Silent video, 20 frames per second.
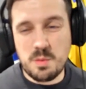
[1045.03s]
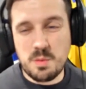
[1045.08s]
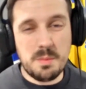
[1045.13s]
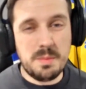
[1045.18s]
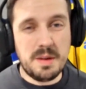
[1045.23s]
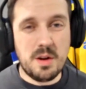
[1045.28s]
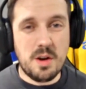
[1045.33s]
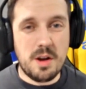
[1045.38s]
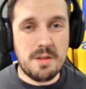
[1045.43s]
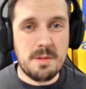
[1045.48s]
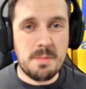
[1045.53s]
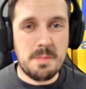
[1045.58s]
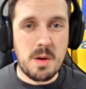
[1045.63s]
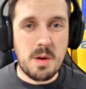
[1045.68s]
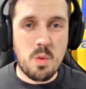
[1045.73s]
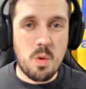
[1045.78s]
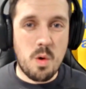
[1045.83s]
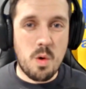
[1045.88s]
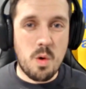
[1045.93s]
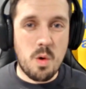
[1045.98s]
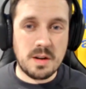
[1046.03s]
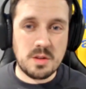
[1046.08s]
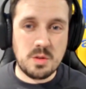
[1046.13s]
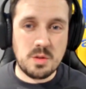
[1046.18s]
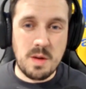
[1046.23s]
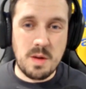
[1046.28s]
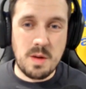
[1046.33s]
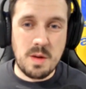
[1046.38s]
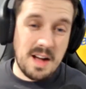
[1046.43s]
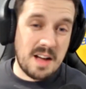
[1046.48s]
We will be live about
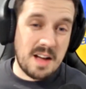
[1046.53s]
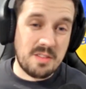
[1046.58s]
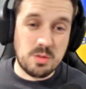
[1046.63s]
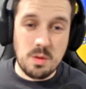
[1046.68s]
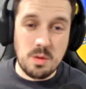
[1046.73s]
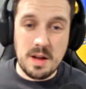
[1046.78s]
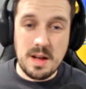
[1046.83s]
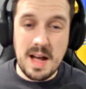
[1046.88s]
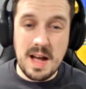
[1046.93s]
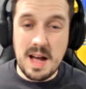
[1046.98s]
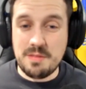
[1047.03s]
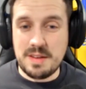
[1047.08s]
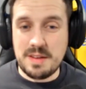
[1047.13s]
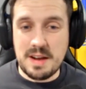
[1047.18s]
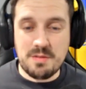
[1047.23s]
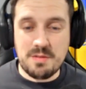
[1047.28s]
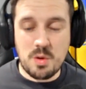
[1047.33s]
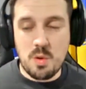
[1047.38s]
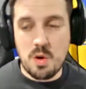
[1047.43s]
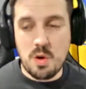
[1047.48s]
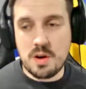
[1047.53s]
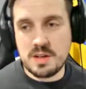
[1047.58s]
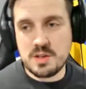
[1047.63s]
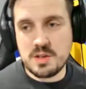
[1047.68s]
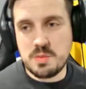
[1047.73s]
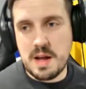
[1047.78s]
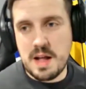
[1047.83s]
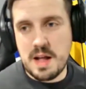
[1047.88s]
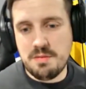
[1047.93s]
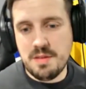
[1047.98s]
11:15, half 11,
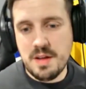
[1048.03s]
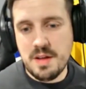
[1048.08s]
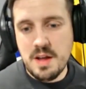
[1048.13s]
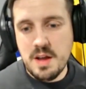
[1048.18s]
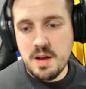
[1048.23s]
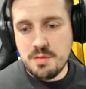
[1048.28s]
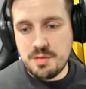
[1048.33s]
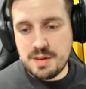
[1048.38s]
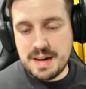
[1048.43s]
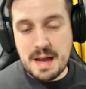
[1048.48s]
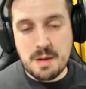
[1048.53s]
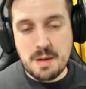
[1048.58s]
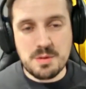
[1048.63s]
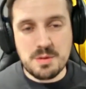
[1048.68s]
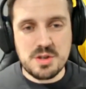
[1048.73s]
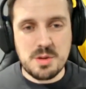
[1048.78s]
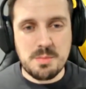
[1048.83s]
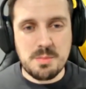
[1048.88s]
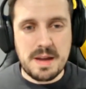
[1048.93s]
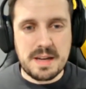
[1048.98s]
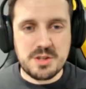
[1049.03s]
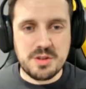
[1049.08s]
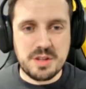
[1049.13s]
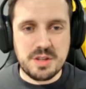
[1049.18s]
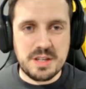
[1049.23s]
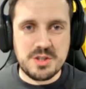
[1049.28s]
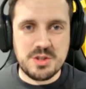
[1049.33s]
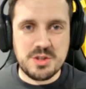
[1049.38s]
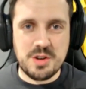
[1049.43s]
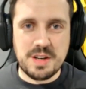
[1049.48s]
11:15 for that one. So make
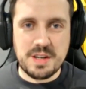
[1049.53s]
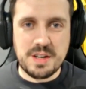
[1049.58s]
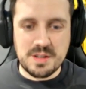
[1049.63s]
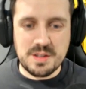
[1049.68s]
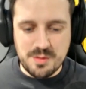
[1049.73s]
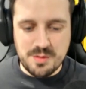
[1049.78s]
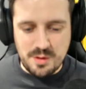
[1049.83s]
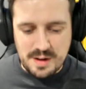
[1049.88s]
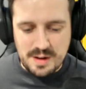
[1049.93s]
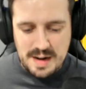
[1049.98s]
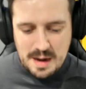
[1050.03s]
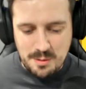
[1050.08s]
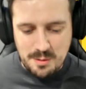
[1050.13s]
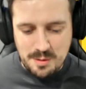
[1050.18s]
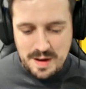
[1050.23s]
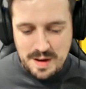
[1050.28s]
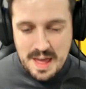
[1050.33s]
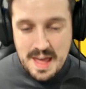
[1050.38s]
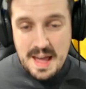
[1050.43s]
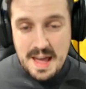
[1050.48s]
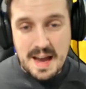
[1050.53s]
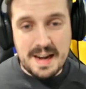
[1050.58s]
sure you join us for that one.